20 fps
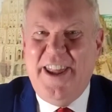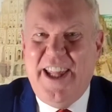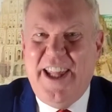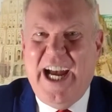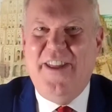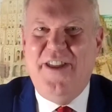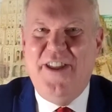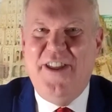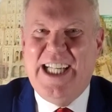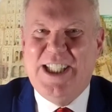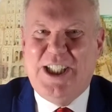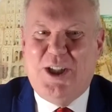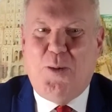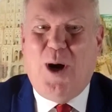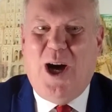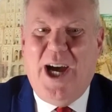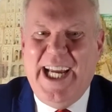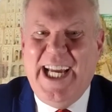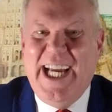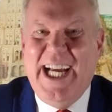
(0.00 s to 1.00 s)
and, and, that's
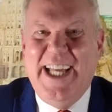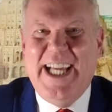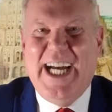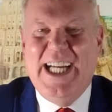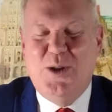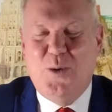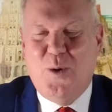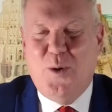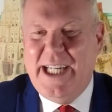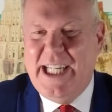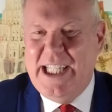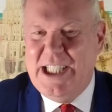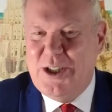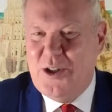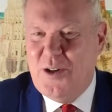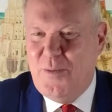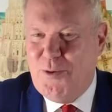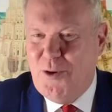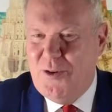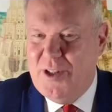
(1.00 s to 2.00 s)
why that's why he
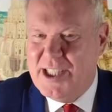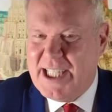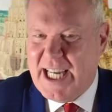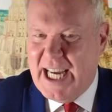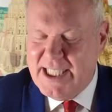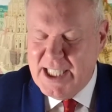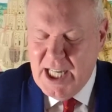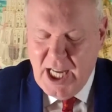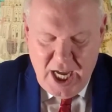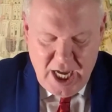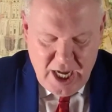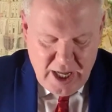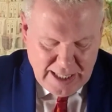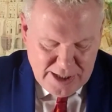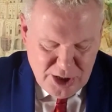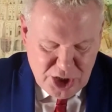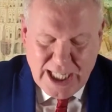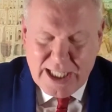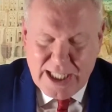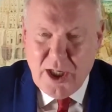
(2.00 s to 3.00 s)
sort of brought this case. Uh,
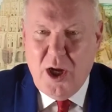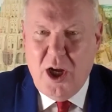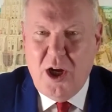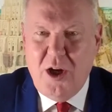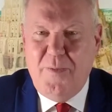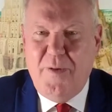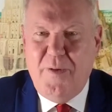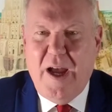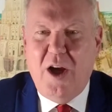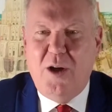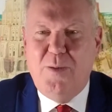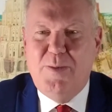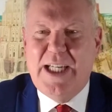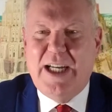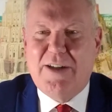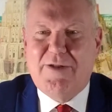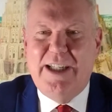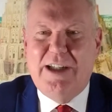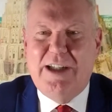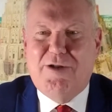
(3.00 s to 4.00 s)
and Shadow Home Home
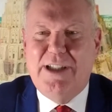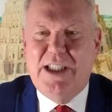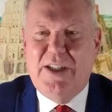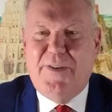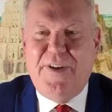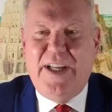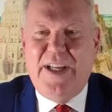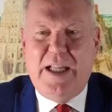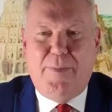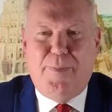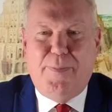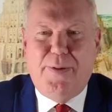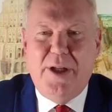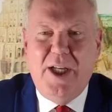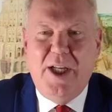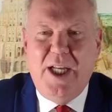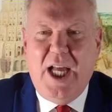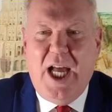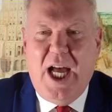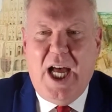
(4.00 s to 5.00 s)
Secretary Chris Philp
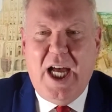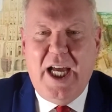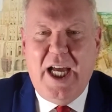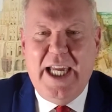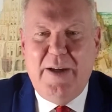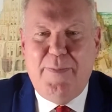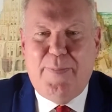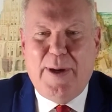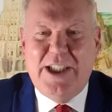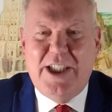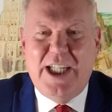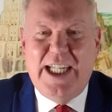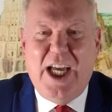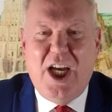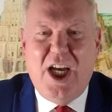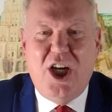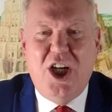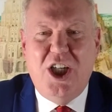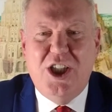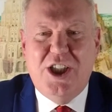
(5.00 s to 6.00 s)
uh, he basically
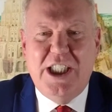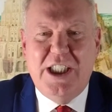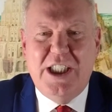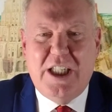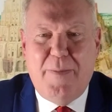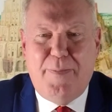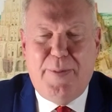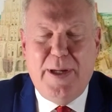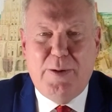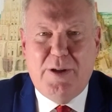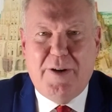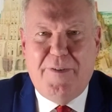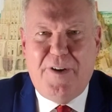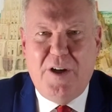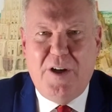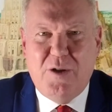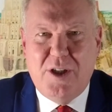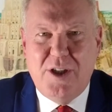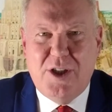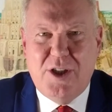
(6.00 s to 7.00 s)
urges uh, people to
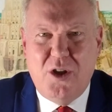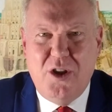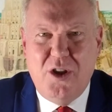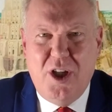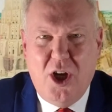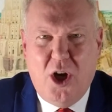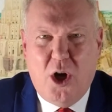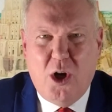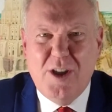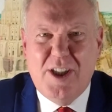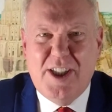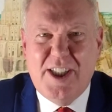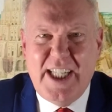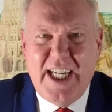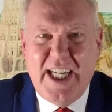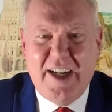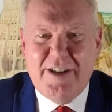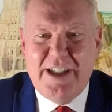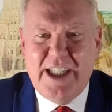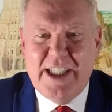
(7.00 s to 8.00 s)
focus on on
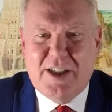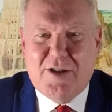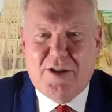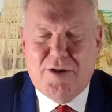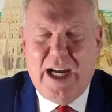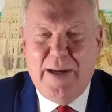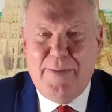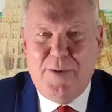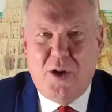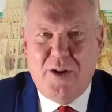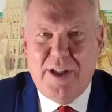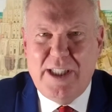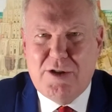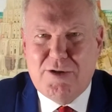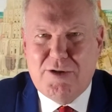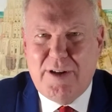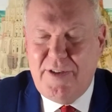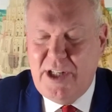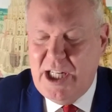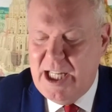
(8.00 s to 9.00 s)
serious crime, not these
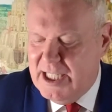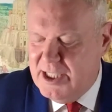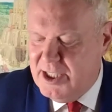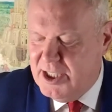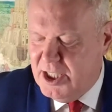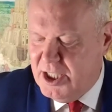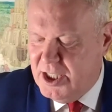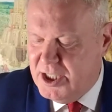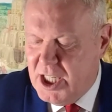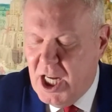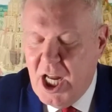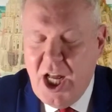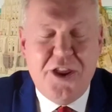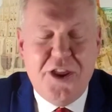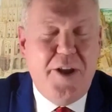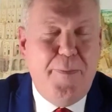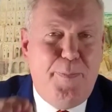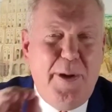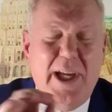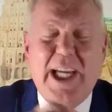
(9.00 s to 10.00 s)
trivial incidents.
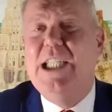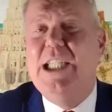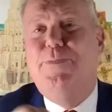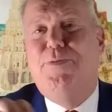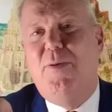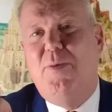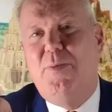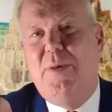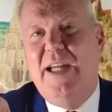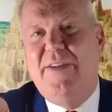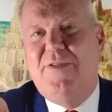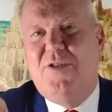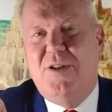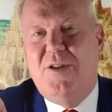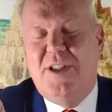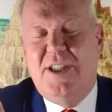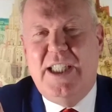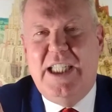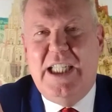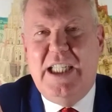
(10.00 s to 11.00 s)
The biggest problem I have got,
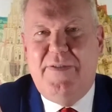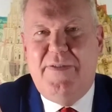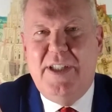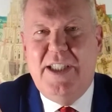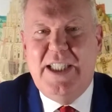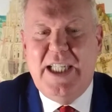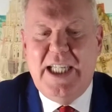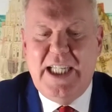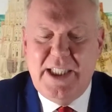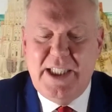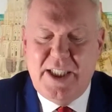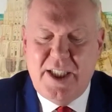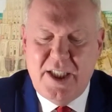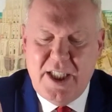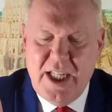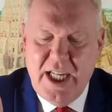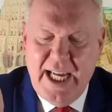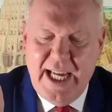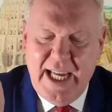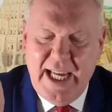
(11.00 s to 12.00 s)
Steve, is is that
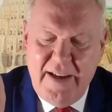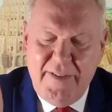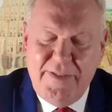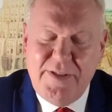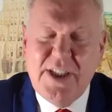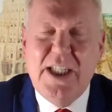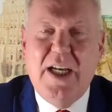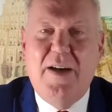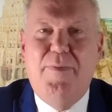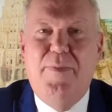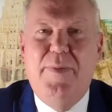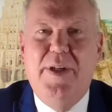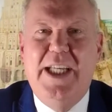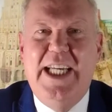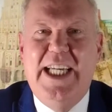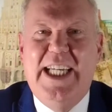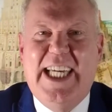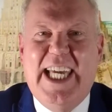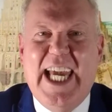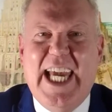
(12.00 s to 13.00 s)
if
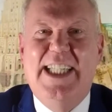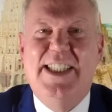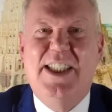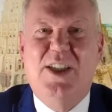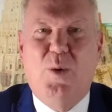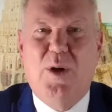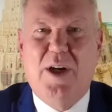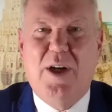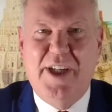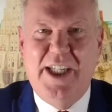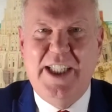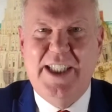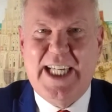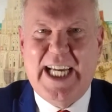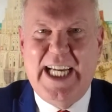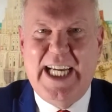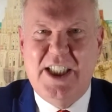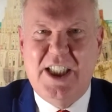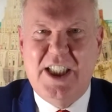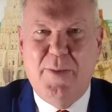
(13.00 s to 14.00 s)
somebody gets one of these
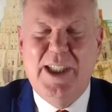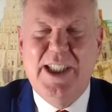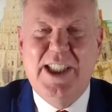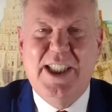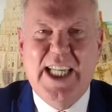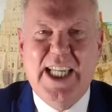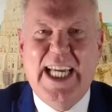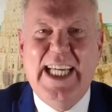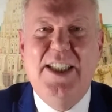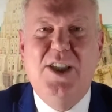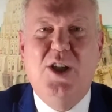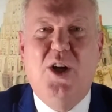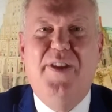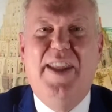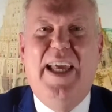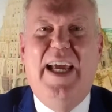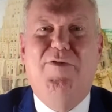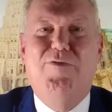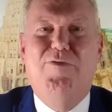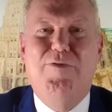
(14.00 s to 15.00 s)
against them, it stays on
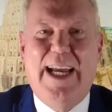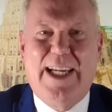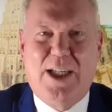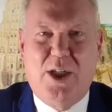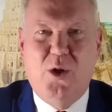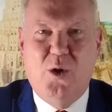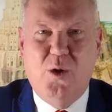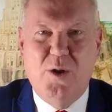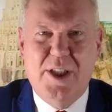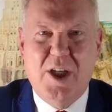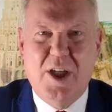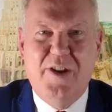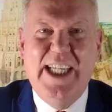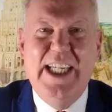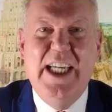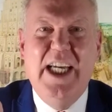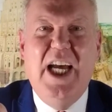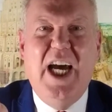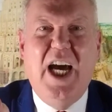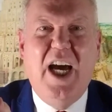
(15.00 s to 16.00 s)
their record. So
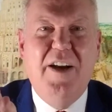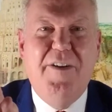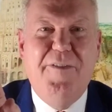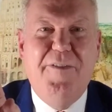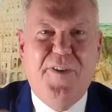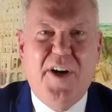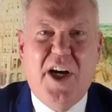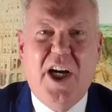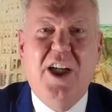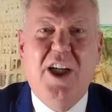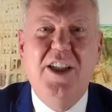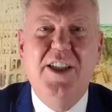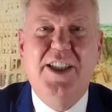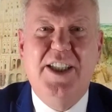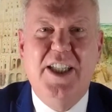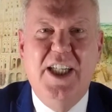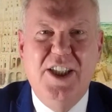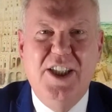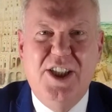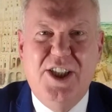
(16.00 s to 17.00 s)
the
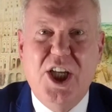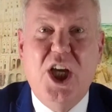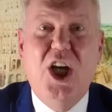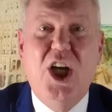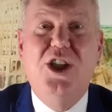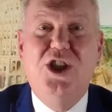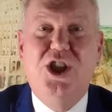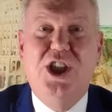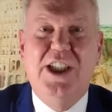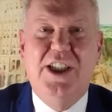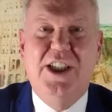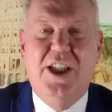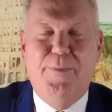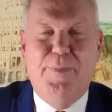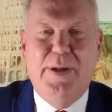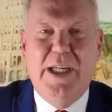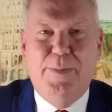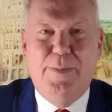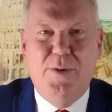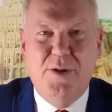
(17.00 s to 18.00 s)
advanced searches that
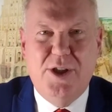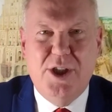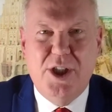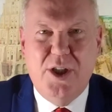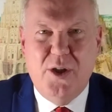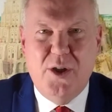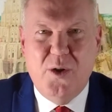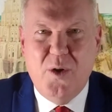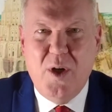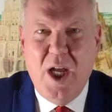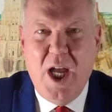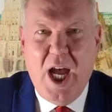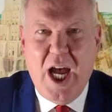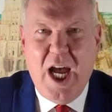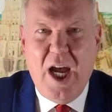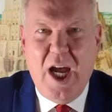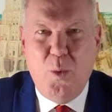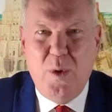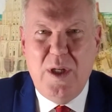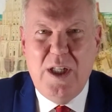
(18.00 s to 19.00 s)
people do
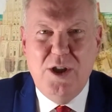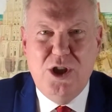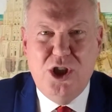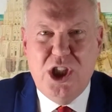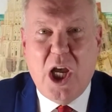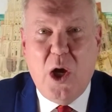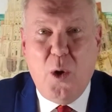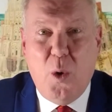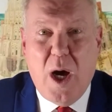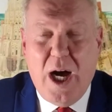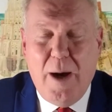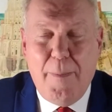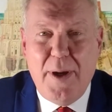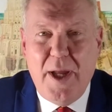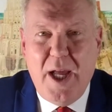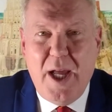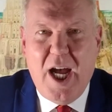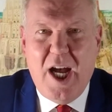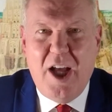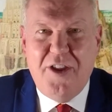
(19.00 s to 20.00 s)
uh, will show up
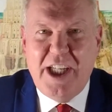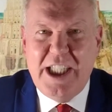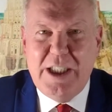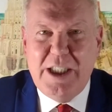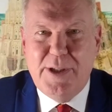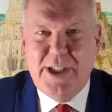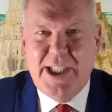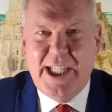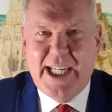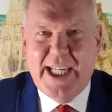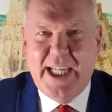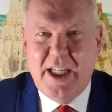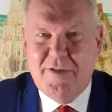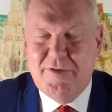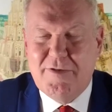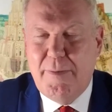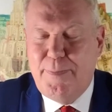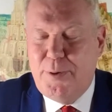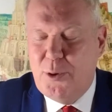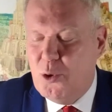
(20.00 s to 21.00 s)
at these particular
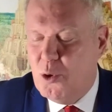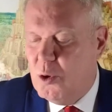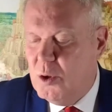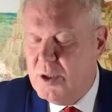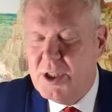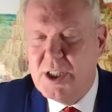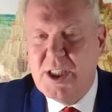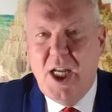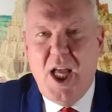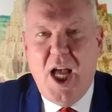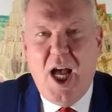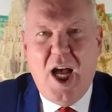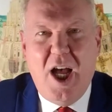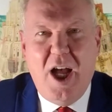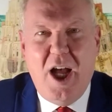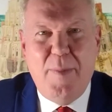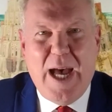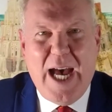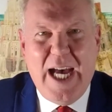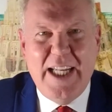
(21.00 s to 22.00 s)
reports,
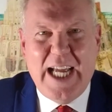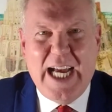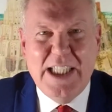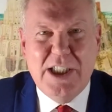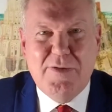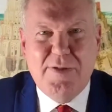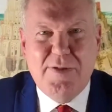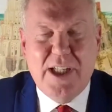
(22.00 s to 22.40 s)
um, and as a